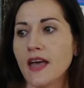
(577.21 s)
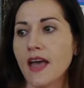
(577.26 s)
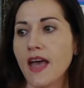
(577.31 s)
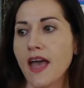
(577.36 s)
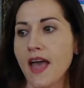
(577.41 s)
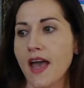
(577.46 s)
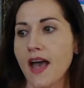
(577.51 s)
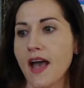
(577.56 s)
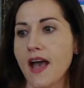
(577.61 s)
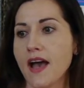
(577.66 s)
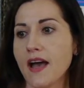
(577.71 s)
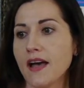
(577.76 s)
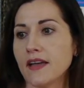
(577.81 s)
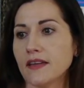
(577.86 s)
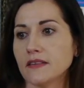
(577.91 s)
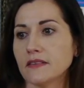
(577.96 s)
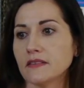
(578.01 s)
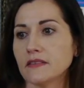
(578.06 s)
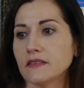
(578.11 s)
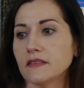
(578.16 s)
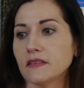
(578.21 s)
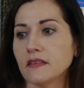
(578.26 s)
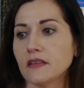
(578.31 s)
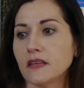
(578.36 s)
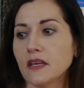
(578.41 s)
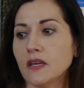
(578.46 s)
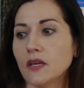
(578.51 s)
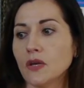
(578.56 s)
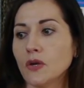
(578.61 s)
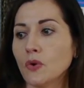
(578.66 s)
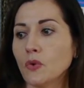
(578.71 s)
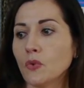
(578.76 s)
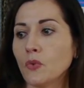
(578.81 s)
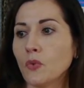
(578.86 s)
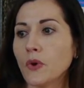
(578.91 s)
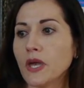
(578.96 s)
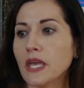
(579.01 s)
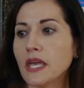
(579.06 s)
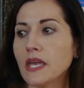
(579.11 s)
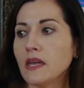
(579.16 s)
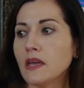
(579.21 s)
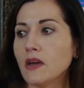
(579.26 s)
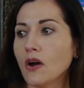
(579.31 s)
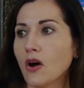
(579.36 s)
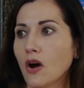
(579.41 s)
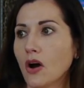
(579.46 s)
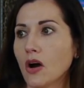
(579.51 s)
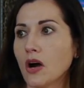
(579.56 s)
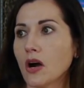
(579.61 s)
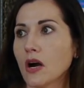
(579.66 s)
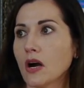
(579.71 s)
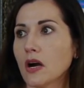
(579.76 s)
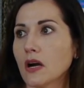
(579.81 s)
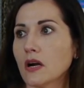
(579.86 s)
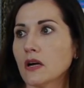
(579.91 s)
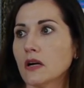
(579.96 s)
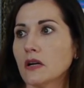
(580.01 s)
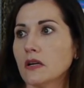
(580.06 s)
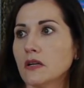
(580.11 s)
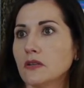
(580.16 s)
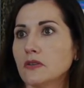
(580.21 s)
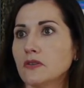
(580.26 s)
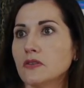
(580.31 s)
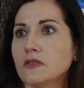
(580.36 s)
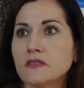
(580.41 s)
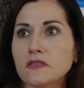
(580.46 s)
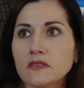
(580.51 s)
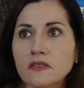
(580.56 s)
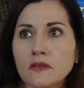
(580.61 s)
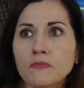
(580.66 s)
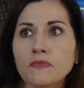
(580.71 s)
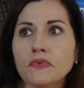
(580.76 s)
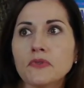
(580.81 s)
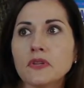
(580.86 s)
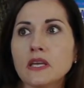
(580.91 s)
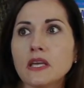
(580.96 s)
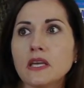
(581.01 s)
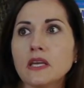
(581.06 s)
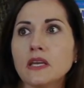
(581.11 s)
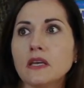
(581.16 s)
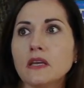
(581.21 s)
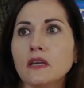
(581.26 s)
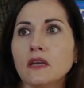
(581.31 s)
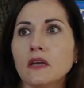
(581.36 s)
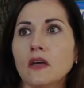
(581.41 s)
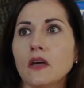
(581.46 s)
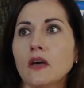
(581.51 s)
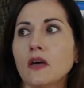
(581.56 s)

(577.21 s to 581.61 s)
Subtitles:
and we are simply